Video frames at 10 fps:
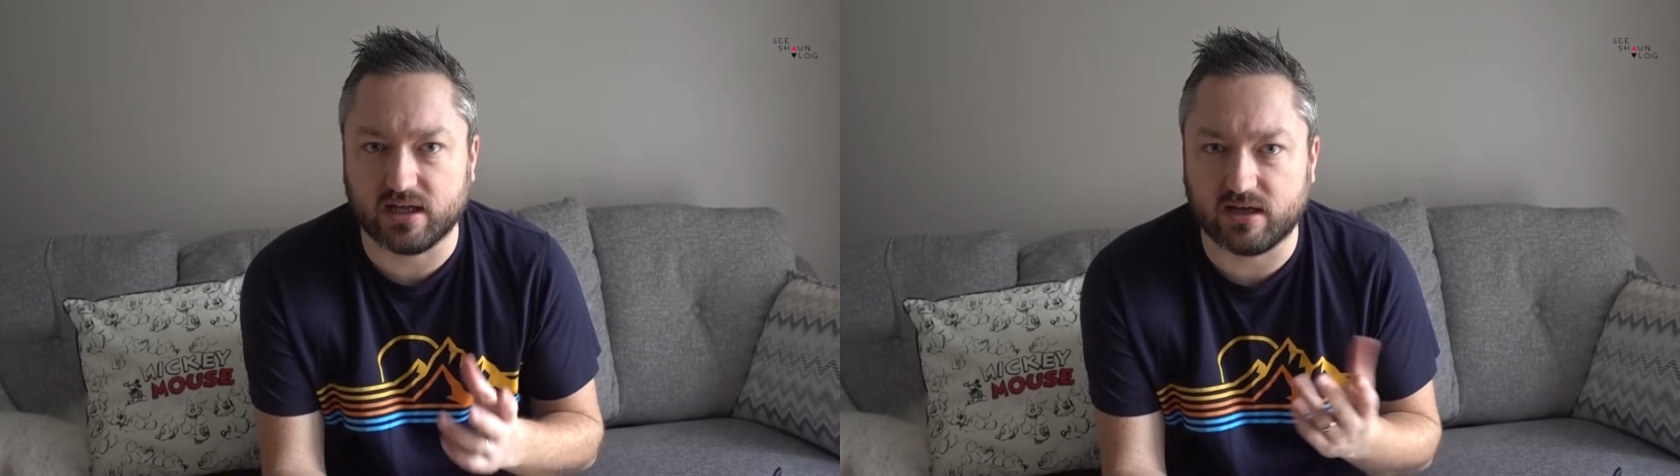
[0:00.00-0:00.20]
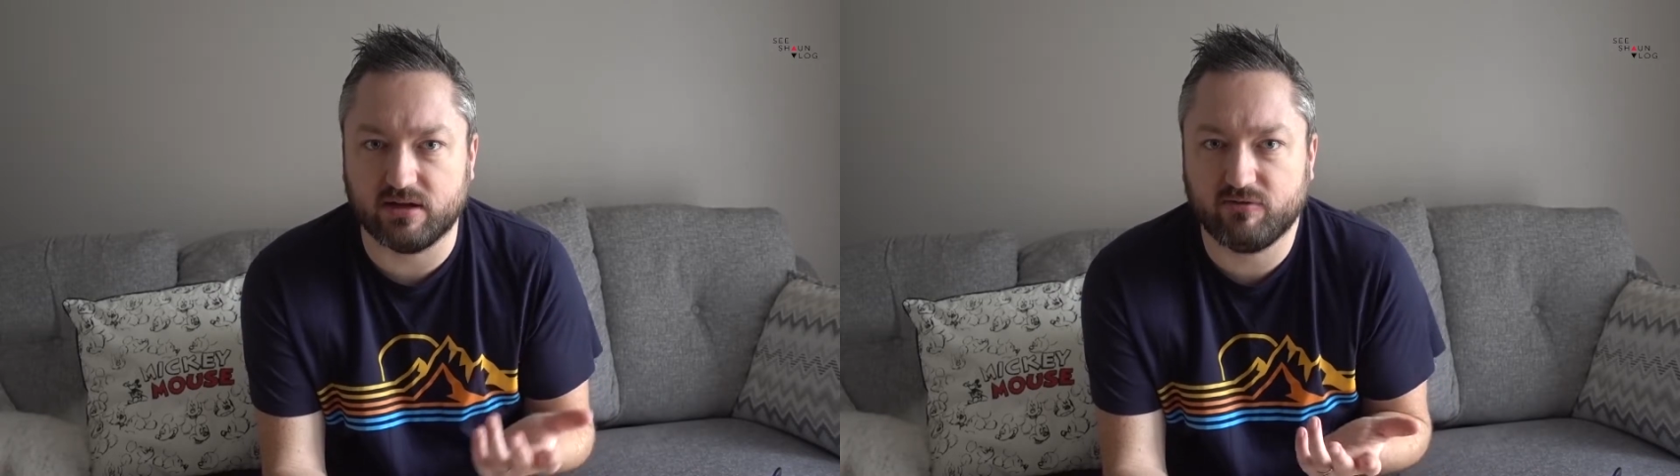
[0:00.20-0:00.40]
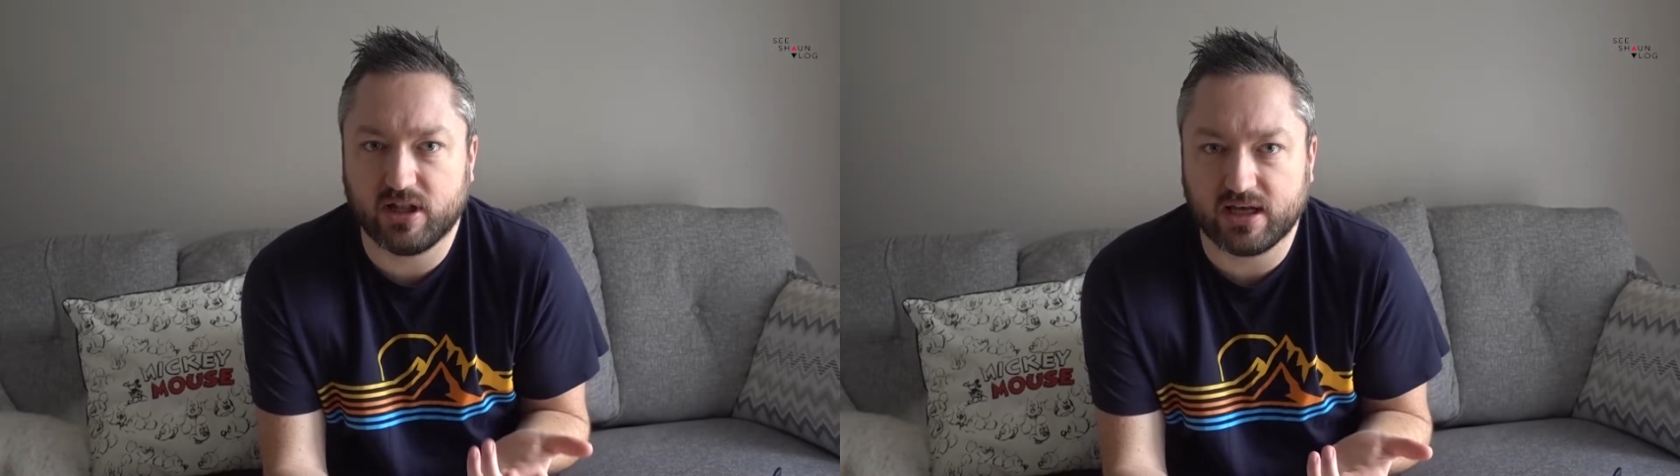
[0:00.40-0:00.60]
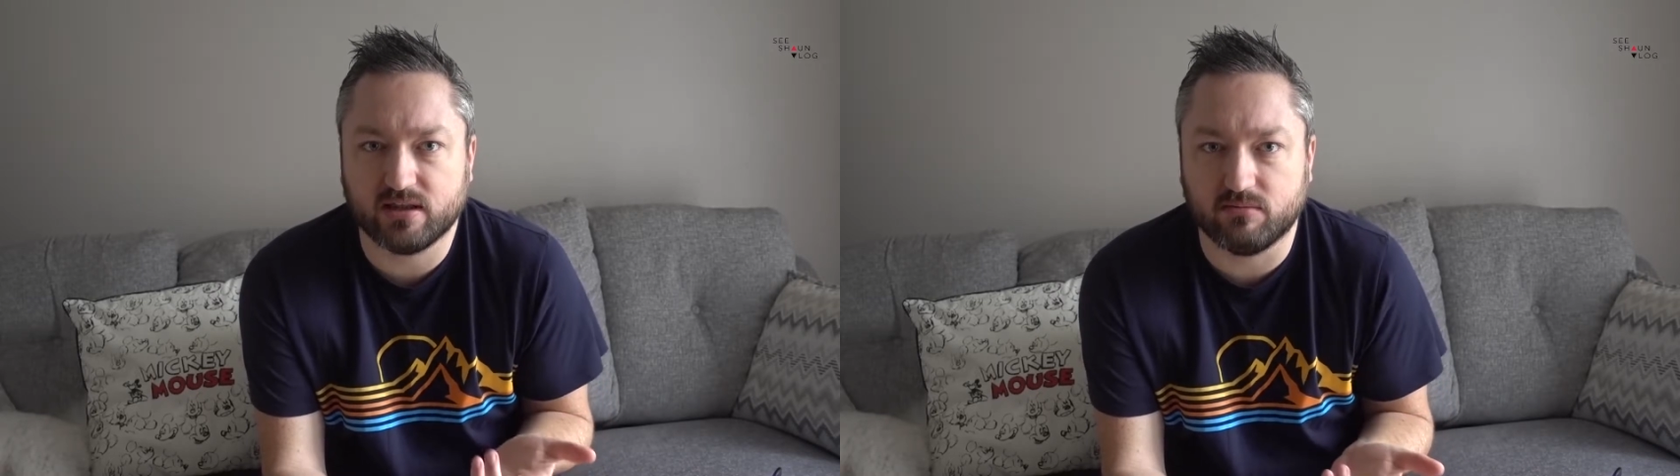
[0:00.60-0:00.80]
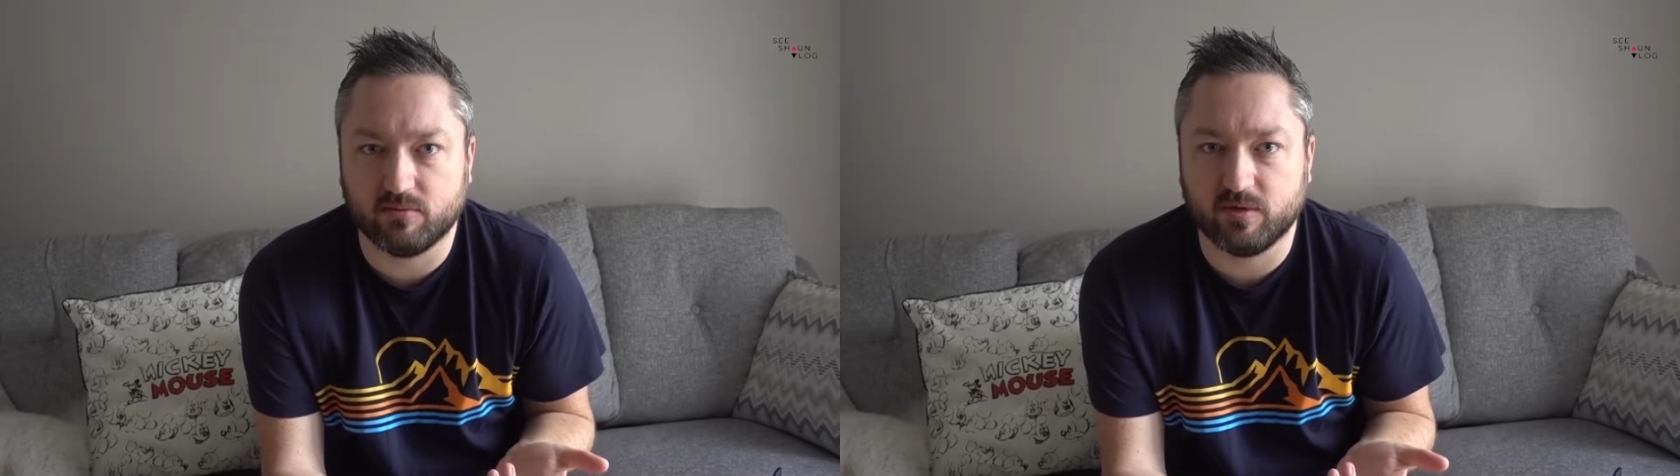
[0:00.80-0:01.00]
If you like
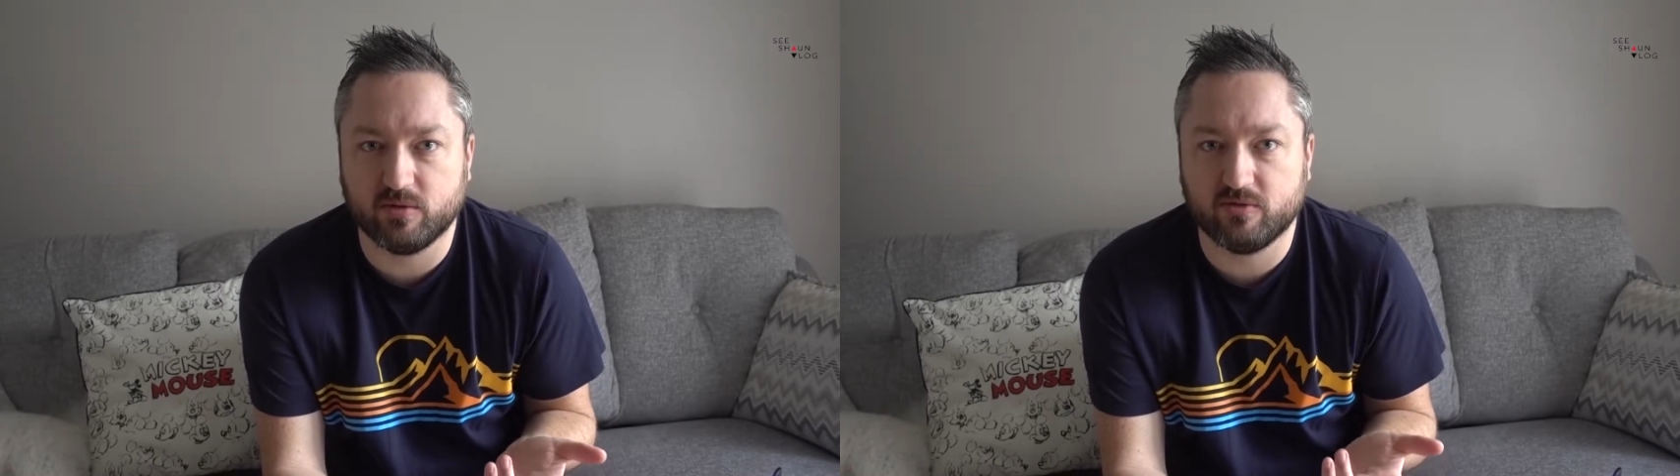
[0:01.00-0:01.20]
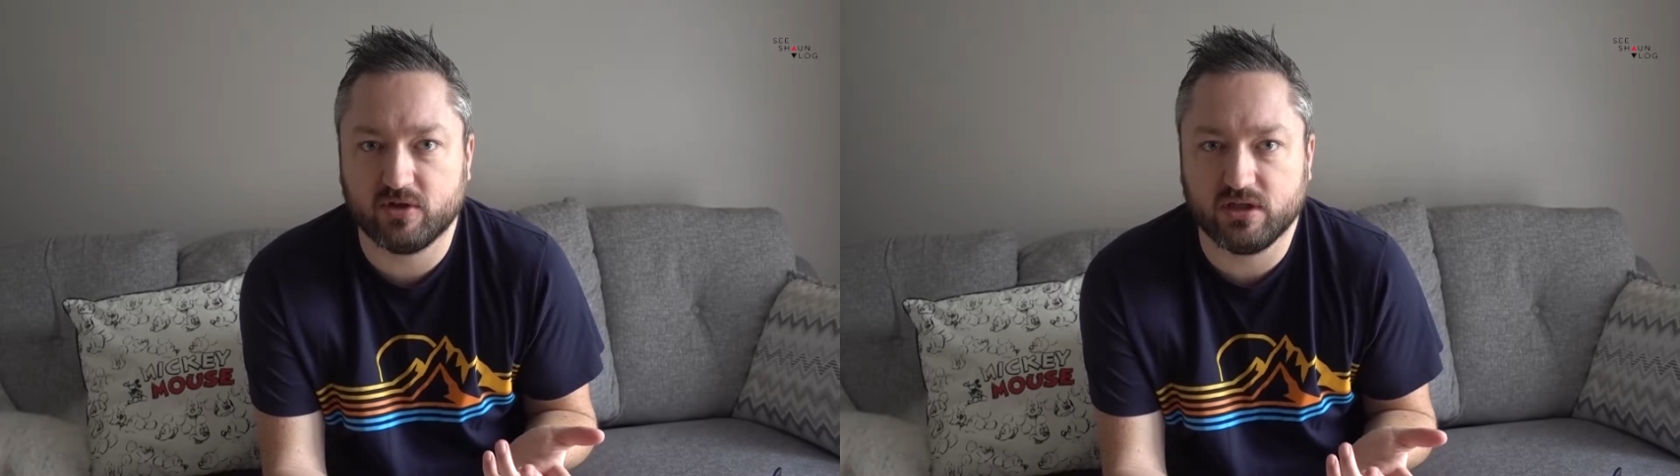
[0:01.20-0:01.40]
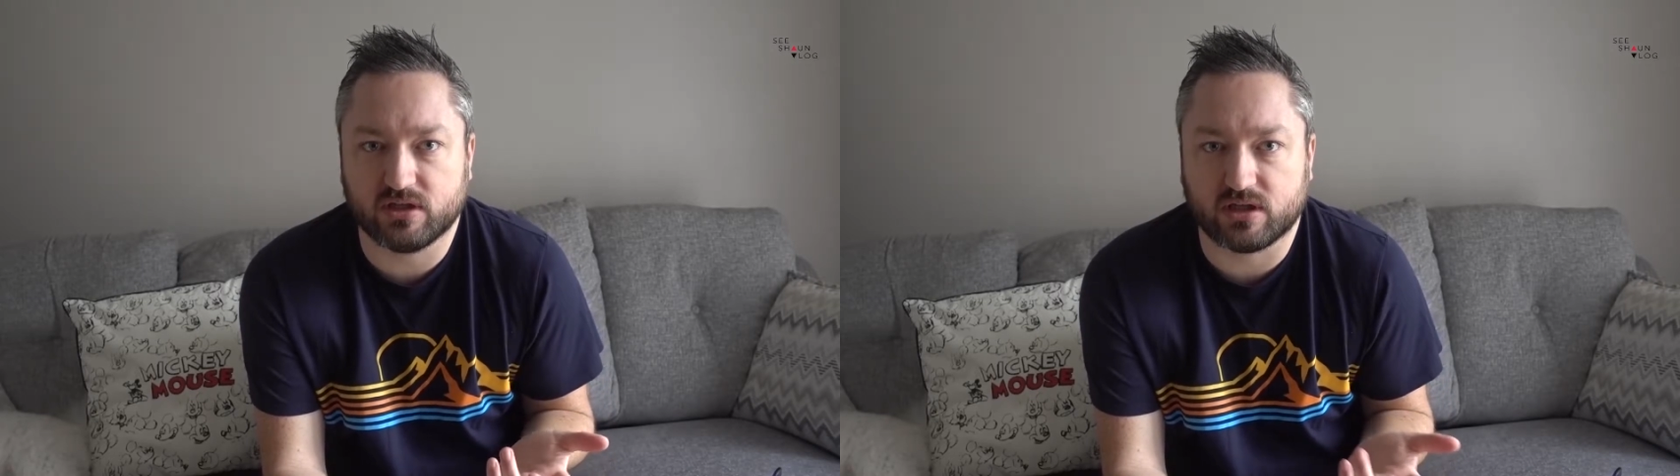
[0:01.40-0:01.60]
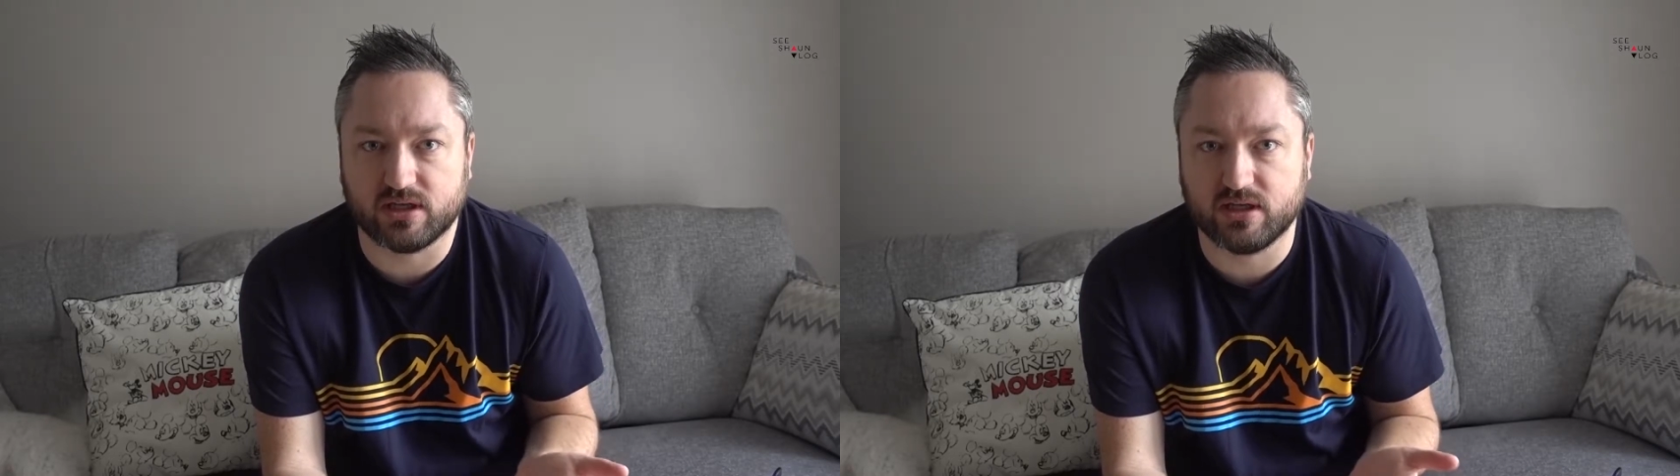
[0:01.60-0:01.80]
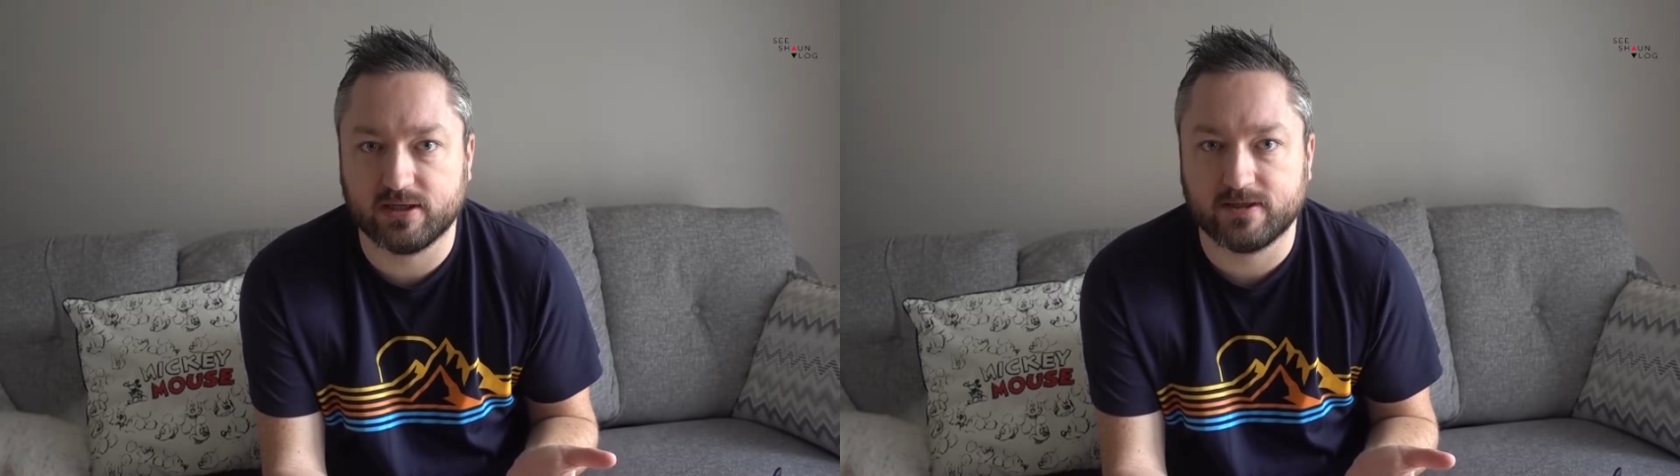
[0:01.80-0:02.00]
the Mummy movie, you'll like